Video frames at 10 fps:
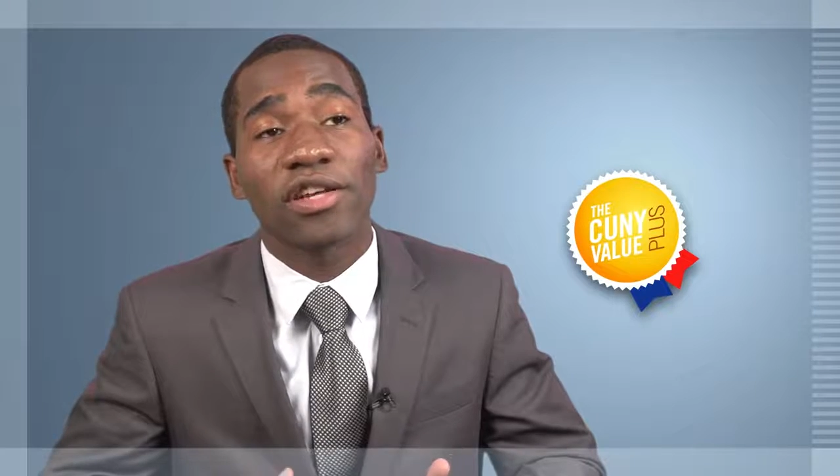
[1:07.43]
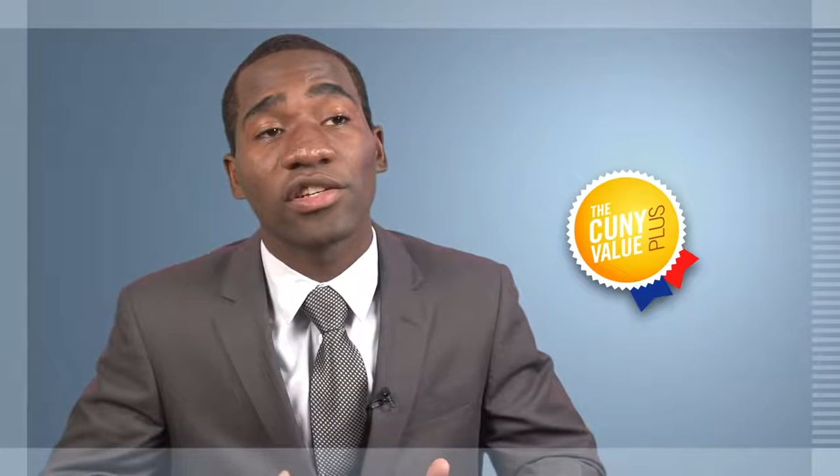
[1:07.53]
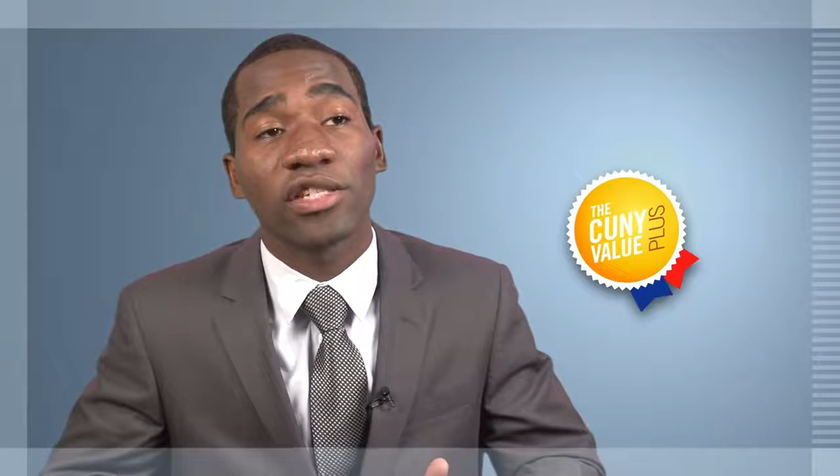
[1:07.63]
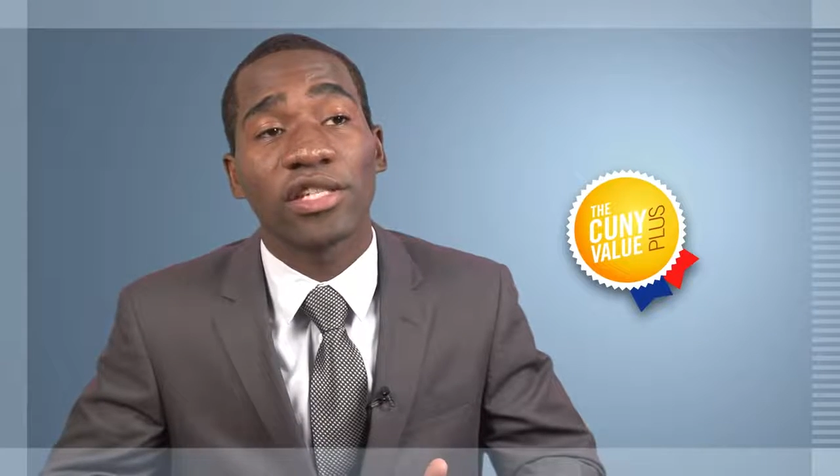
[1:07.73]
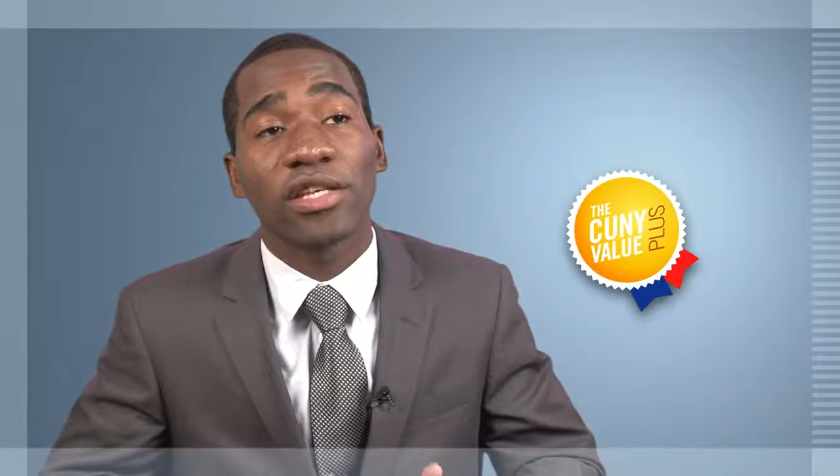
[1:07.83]

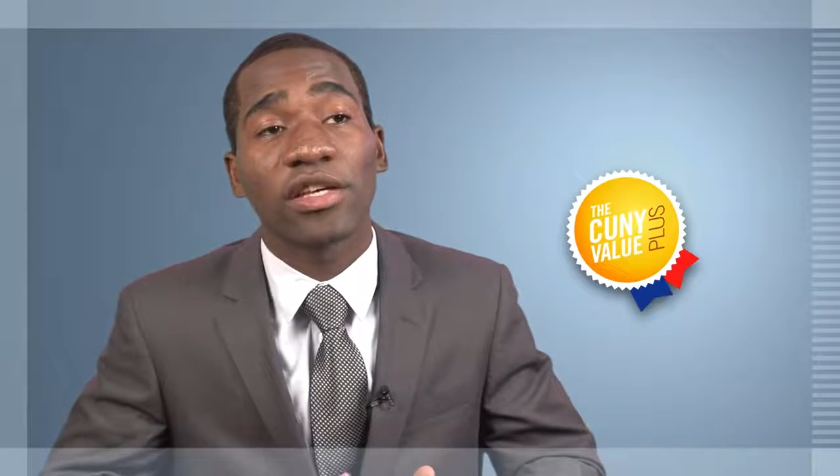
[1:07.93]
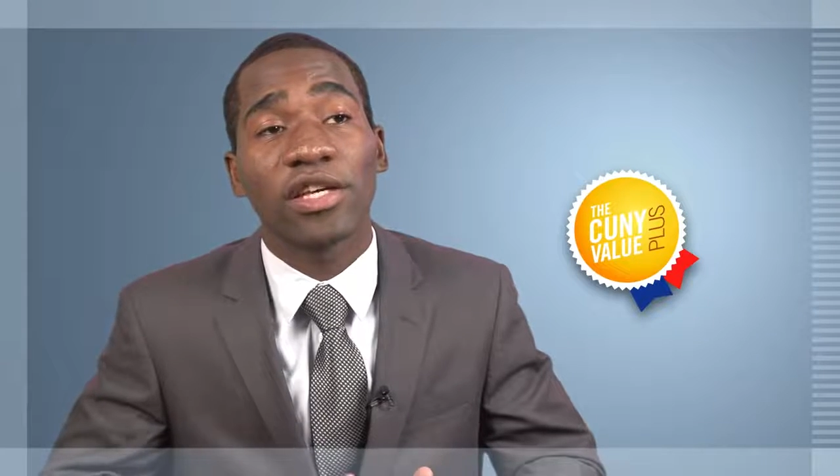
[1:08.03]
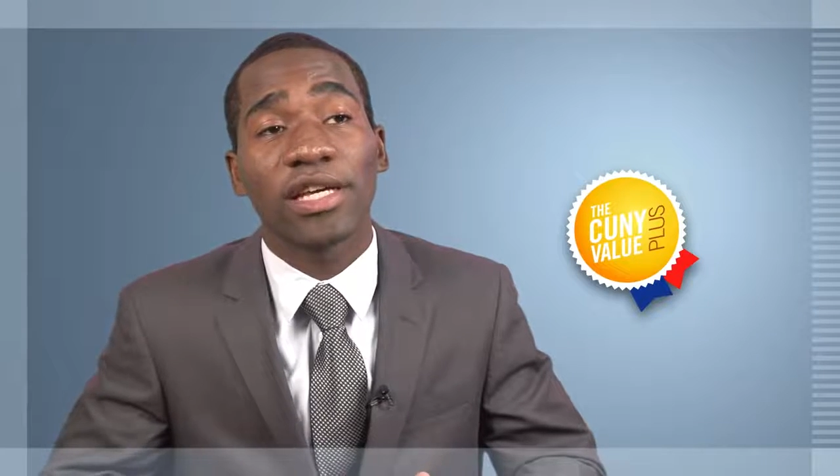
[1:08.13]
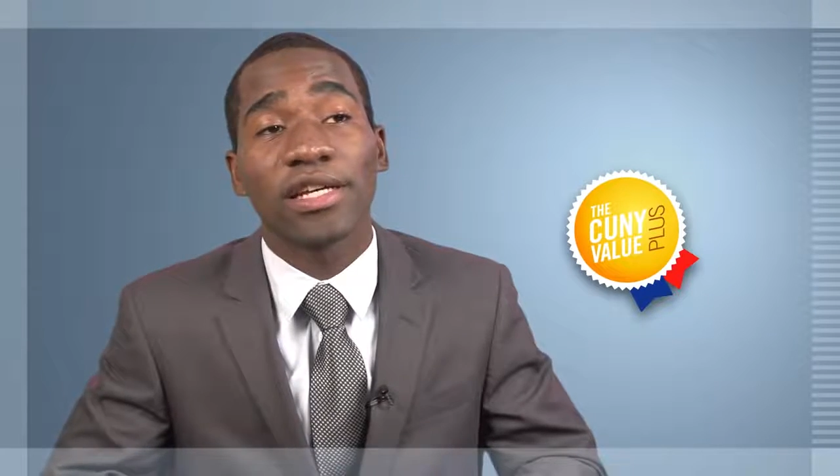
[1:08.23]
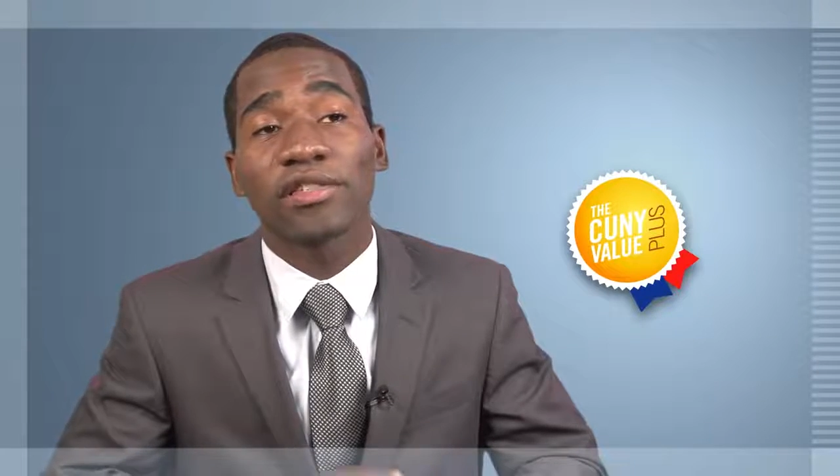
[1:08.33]
actually
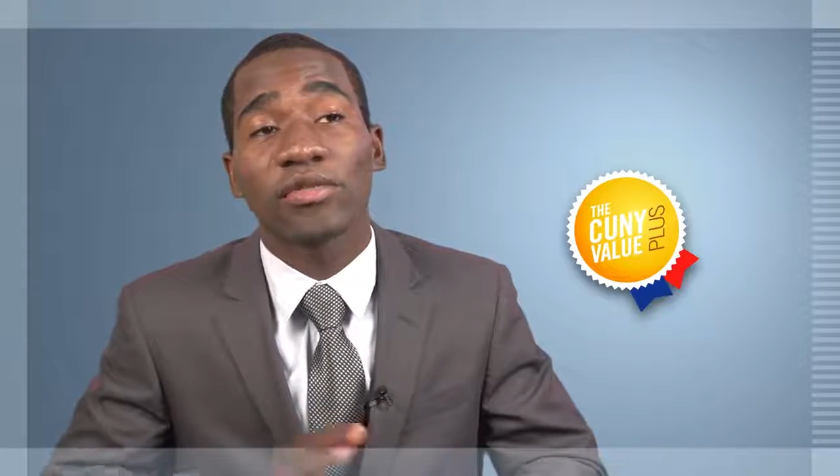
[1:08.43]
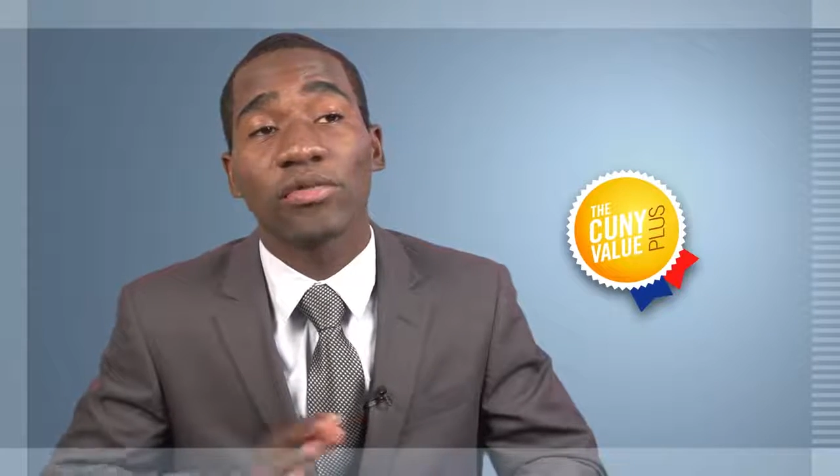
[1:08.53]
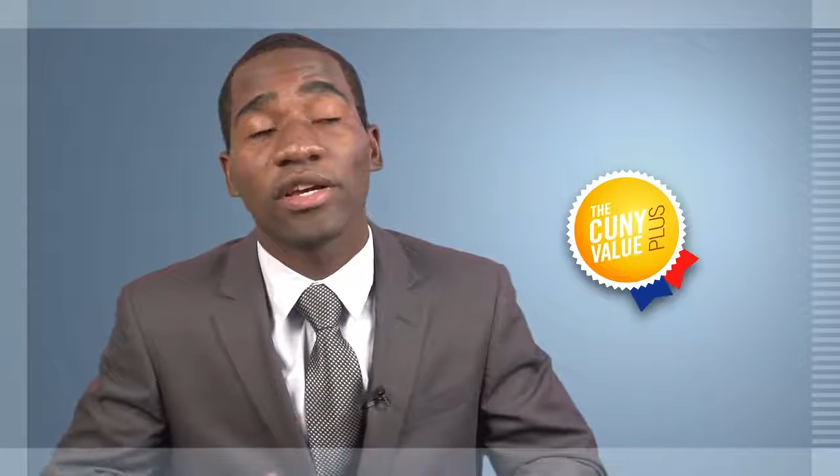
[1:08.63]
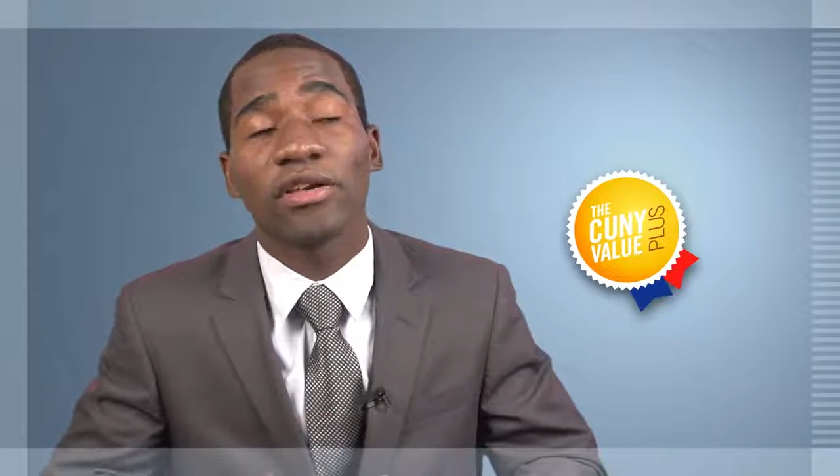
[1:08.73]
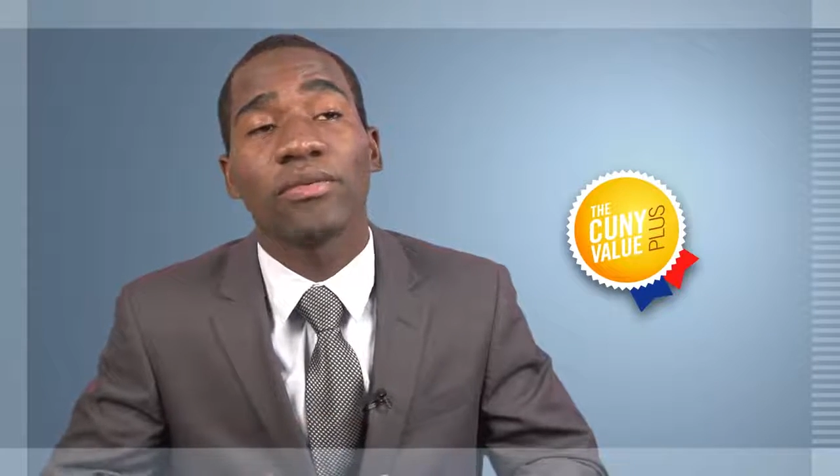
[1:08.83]
get
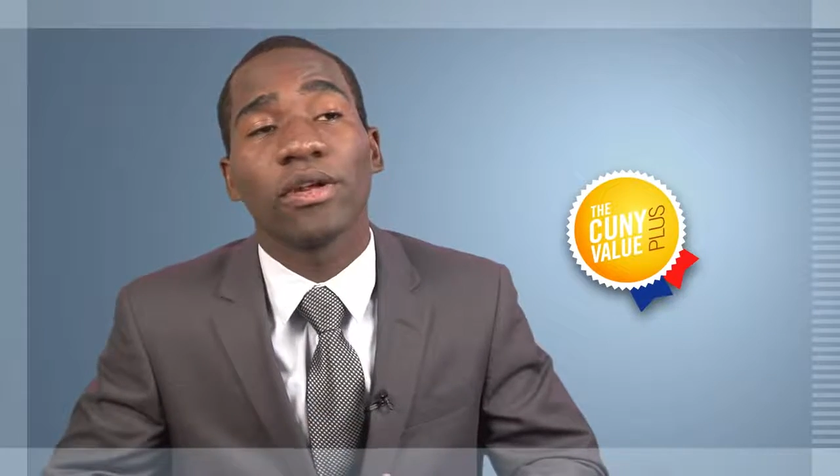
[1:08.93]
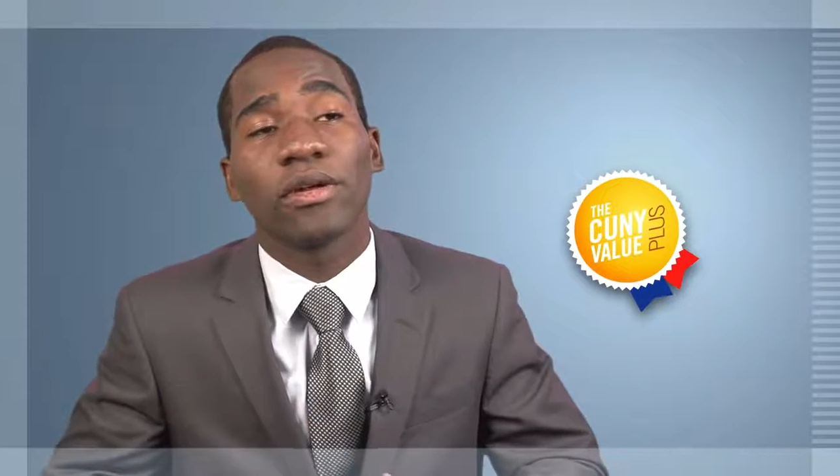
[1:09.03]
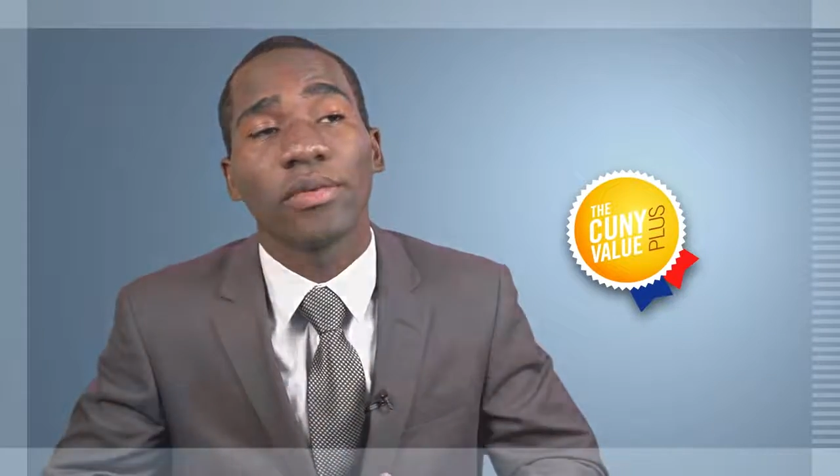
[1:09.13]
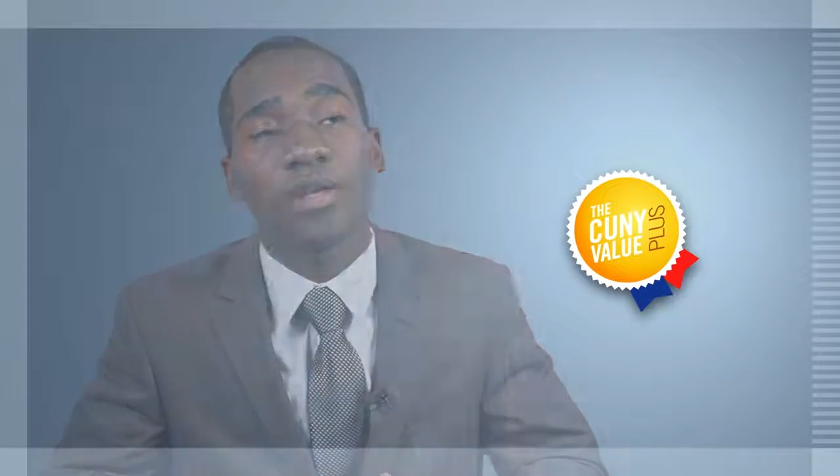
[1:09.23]
to where you want